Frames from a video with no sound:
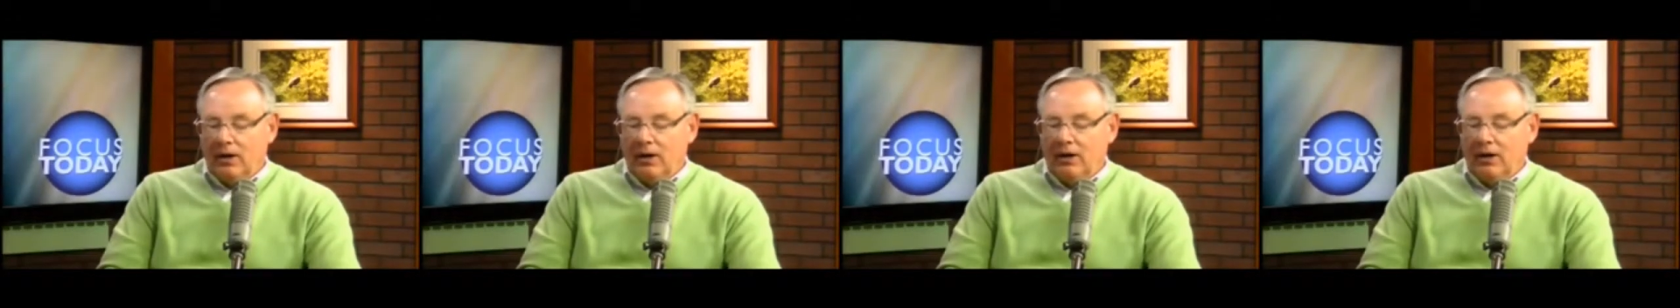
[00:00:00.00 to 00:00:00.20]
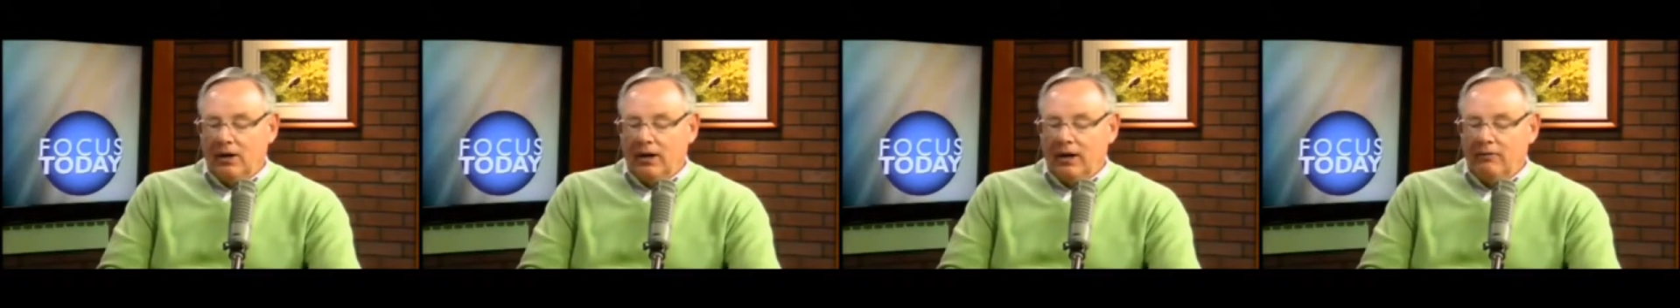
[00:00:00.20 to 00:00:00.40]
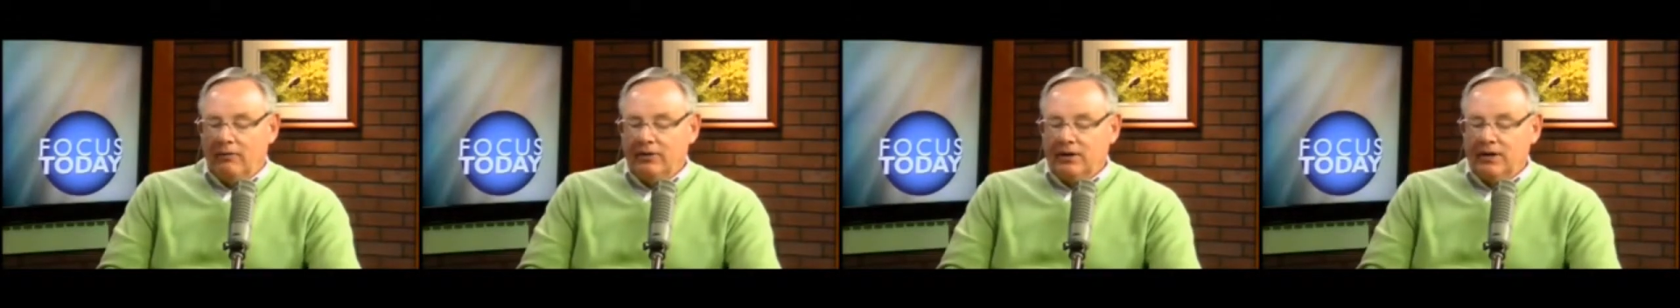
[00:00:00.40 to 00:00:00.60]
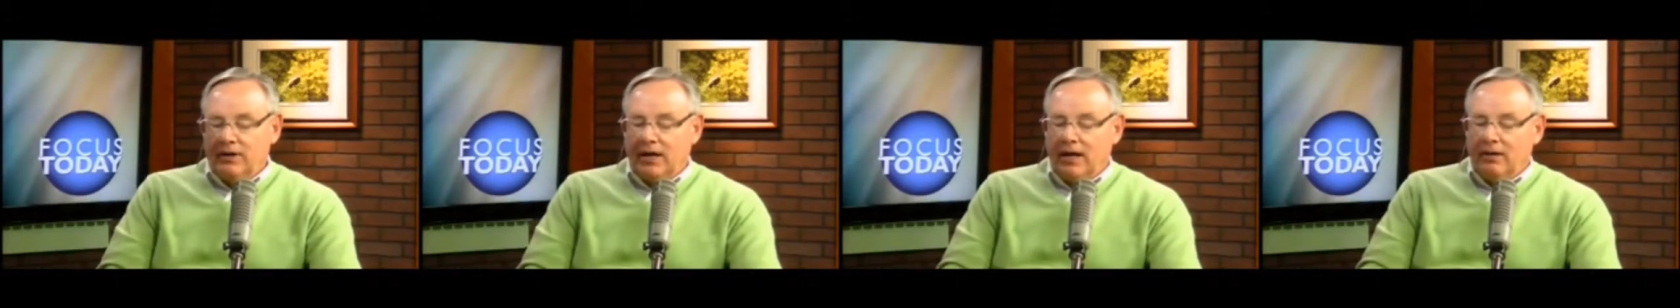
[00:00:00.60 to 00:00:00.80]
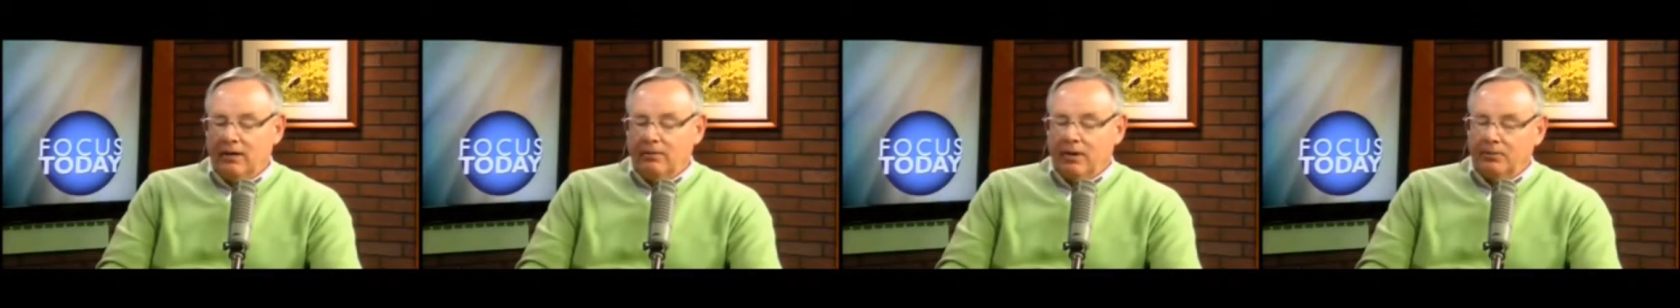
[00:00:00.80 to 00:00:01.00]
every
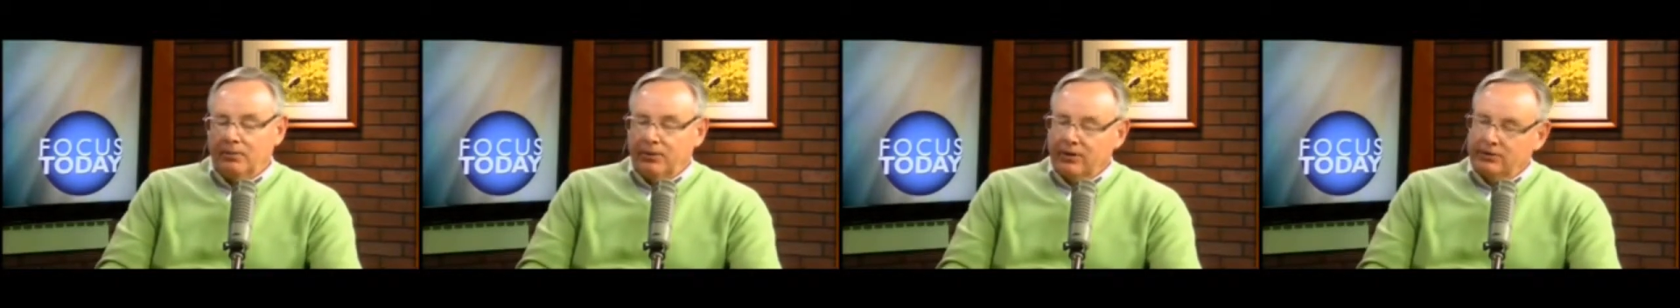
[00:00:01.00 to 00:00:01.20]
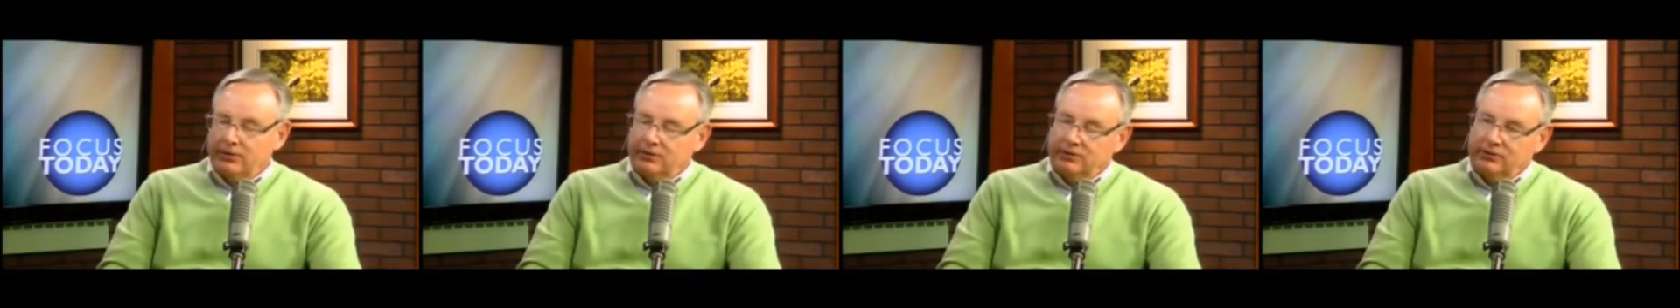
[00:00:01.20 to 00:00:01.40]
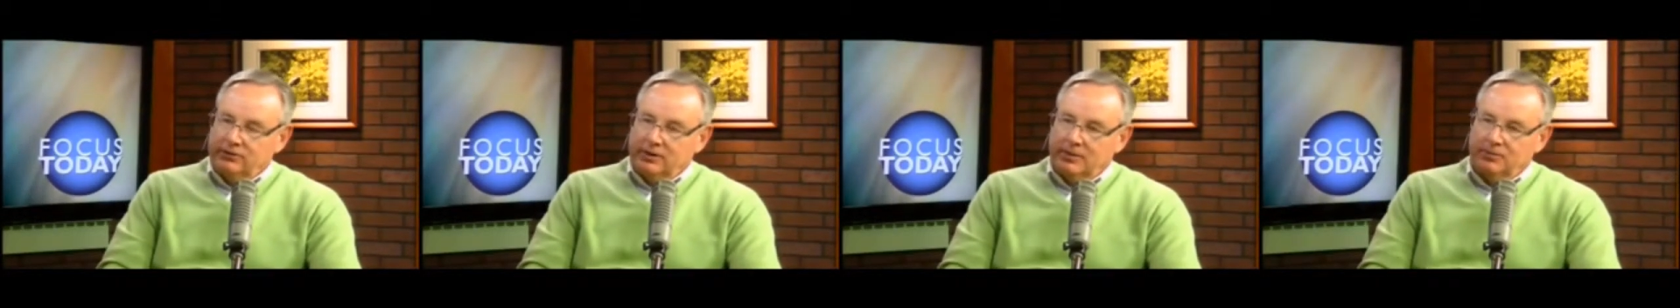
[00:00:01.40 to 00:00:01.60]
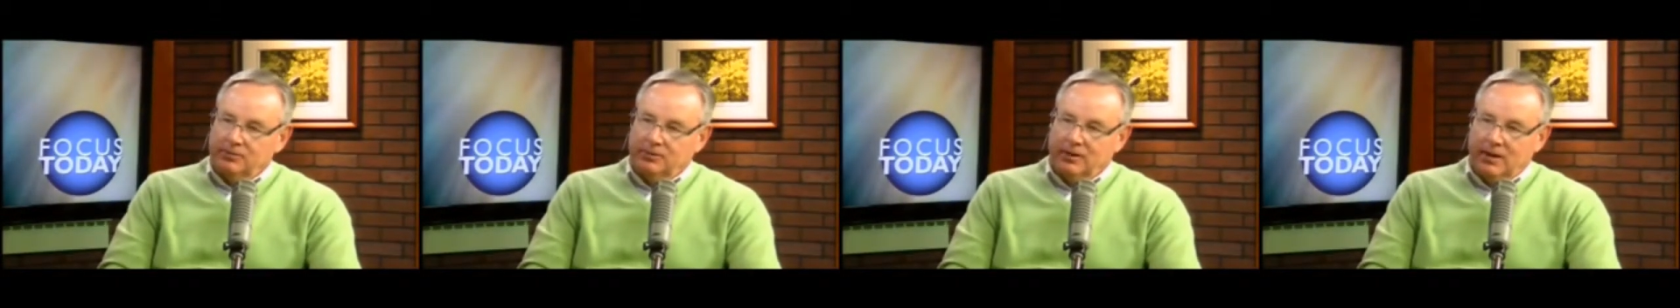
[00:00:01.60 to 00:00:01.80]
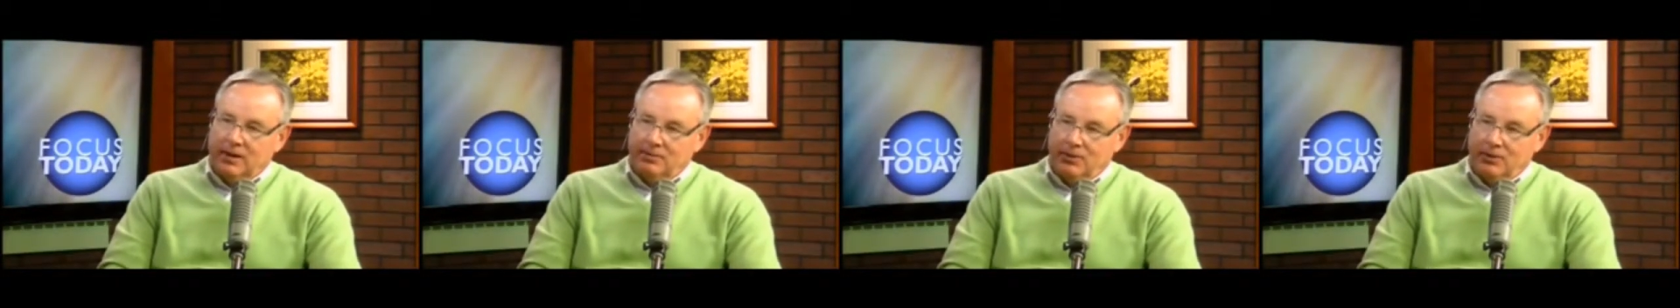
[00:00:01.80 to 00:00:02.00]
time a president steps to
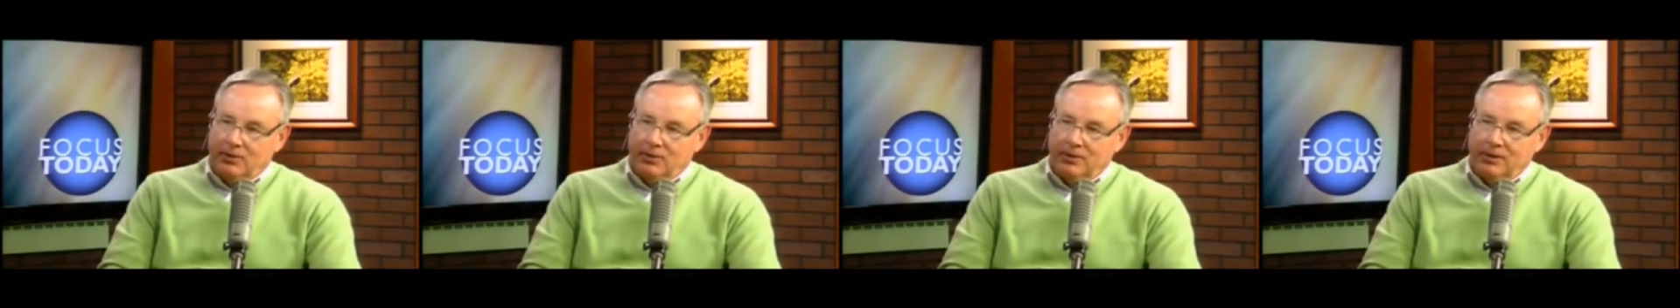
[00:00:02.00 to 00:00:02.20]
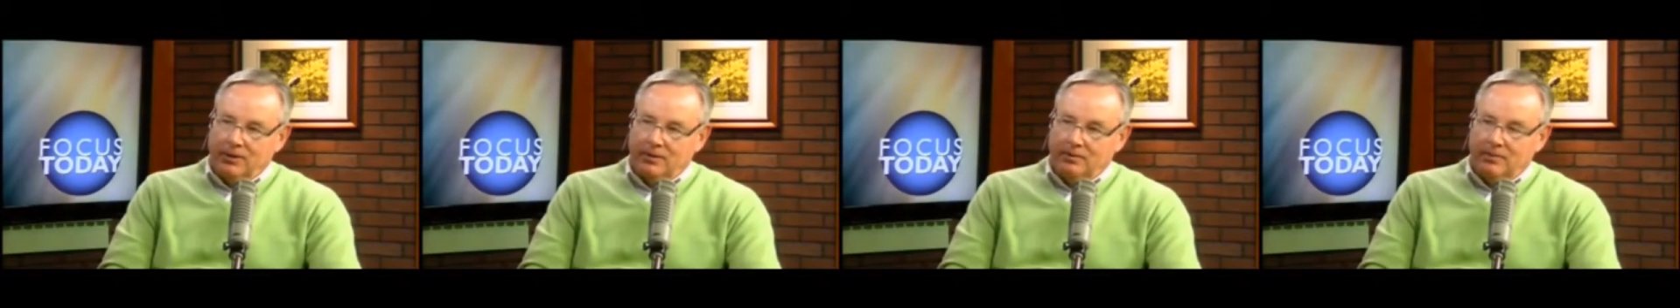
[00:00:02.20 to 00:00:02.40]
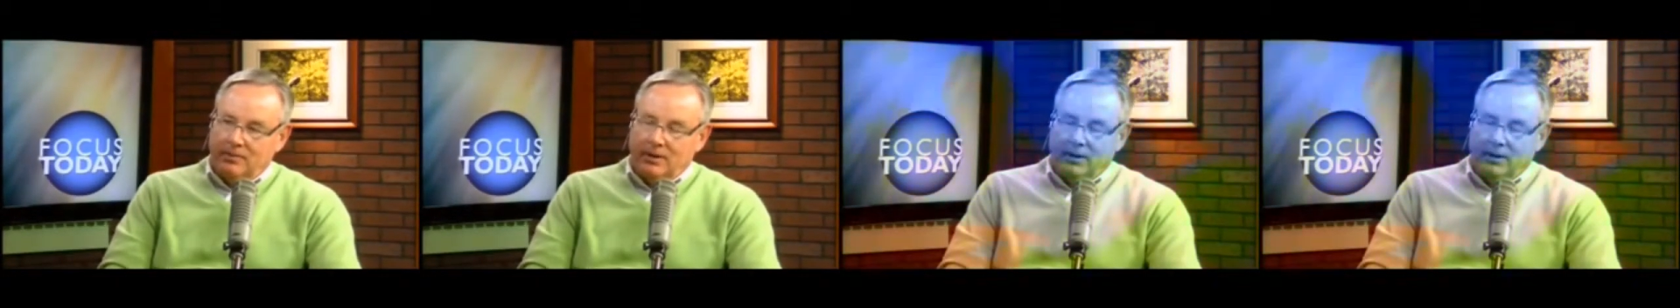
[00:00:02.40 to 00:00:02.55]
that podium,